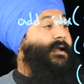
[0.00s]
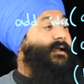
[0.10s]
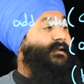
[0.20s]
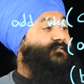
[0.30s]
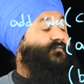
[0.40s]

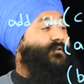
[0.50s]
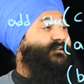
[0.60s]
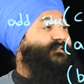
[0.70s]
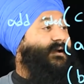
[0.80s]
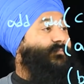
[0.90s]
is, for
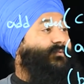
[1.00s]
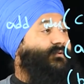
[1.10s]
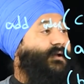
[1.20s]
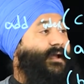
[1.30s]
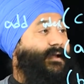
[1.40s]

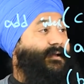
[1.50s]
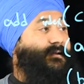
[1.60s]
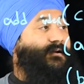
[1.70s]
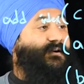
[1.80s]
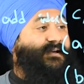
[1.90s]
example, a
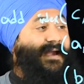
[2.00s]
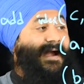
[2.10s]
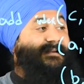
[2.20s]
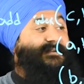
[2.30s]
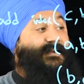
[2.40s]

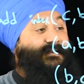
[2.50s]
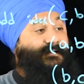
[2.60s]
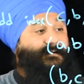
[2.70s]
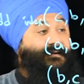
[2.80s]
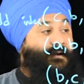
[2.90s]

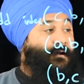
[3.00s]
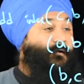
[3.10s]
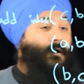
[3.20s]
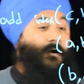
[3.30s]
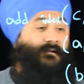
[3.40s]
concatenated
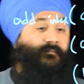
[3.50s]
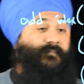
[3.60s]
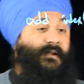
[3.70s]
column.